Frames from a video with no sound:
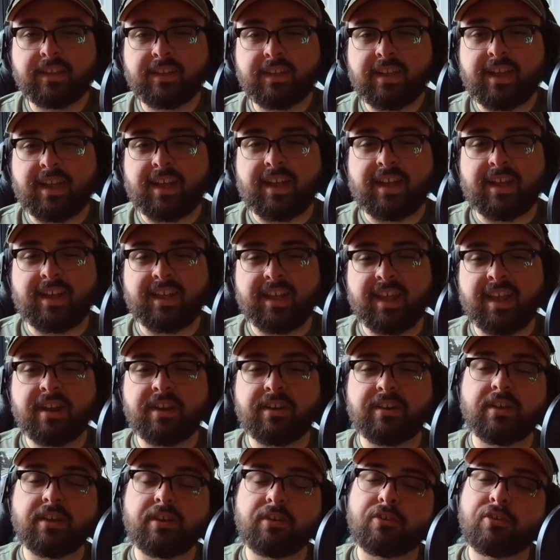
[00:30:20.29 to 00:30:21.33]

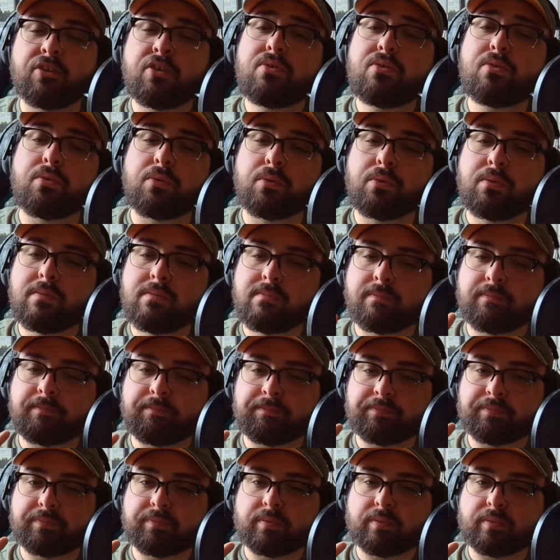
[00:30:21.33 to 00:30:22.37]
And two,
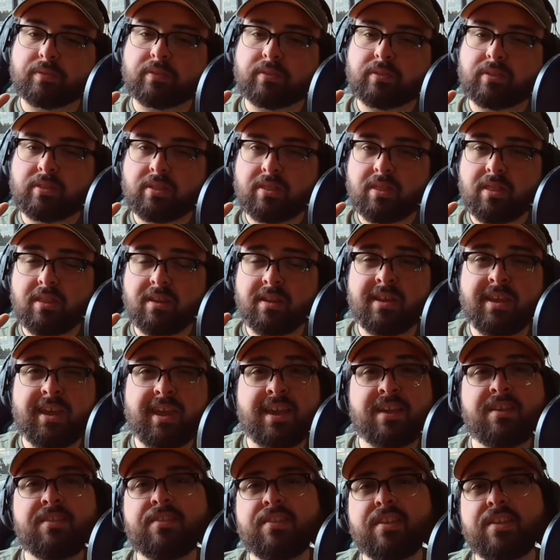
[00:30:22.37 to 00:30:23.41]

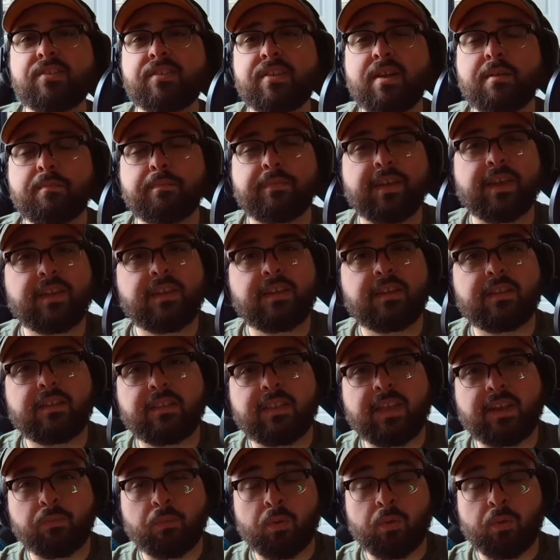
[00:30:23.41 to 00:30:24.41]
is this something that,